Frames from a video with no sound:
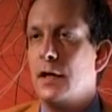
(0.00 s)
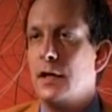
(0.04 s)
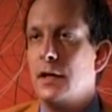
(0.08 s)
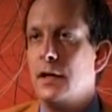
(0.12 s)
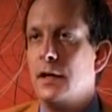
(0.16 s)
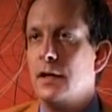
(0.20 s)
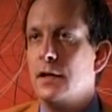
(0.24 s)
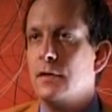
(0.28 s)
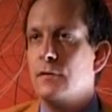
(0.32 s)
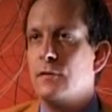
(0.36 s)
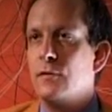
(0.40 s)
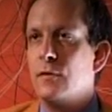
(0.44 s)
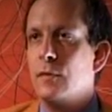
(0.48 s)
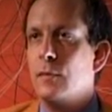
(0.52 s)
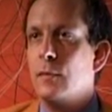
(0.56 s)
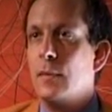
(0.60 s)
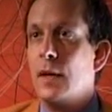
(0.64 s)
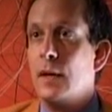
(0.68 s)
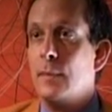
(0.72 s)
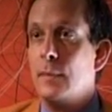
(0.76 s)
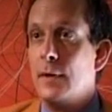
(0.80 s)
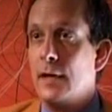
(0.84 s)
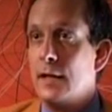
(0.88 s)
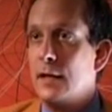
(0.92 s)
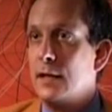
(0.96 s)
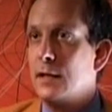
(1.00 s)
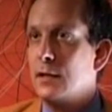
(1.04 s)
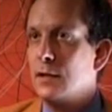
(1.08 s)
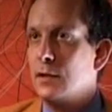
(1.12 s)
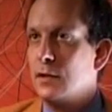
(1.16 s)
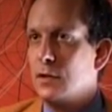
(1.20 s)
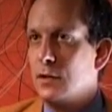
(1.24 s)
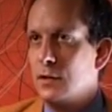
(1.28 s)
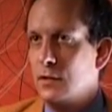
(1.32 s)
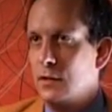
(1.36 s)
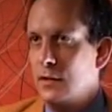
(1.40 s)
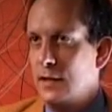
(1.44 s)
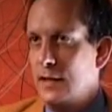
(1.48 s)
I hear from my medical
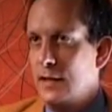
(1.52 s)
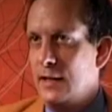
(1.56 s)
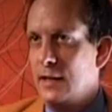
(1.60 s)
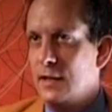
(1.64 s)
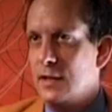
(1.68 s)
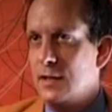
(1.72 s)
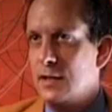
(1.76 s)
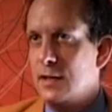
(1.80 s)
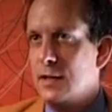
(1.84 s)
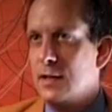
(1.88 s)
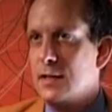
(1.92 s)
colleagues,